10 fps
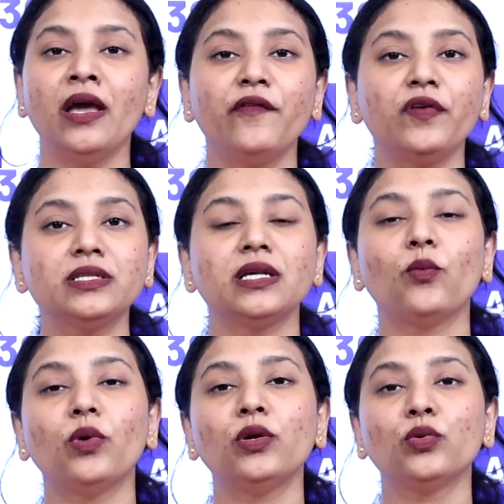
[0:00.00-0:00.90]
If you're
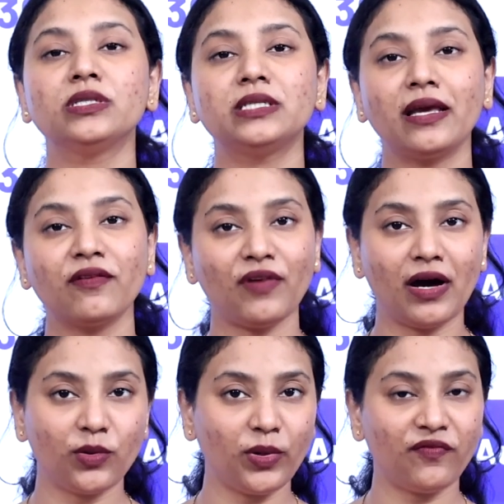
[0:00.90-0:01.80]
someone who is staying
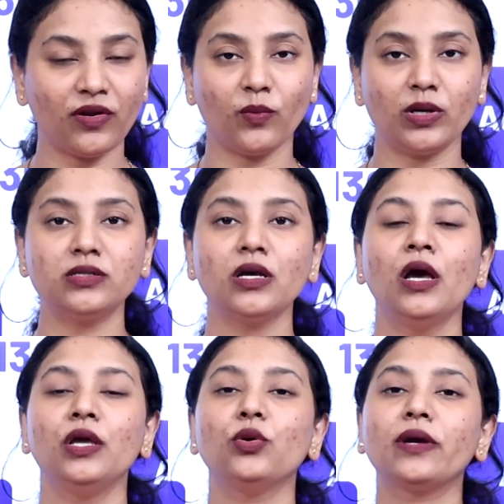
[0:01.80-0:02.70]
far away from us,
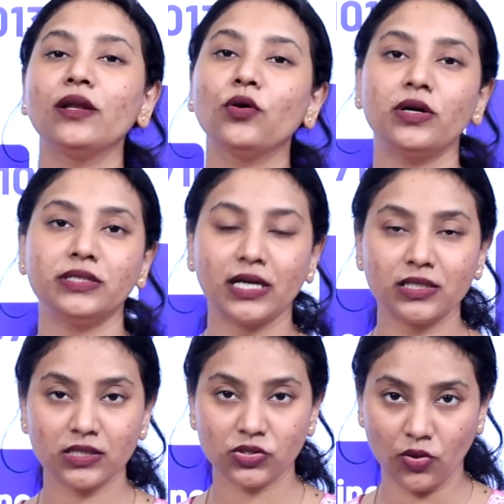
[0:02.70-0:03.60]
you can contact us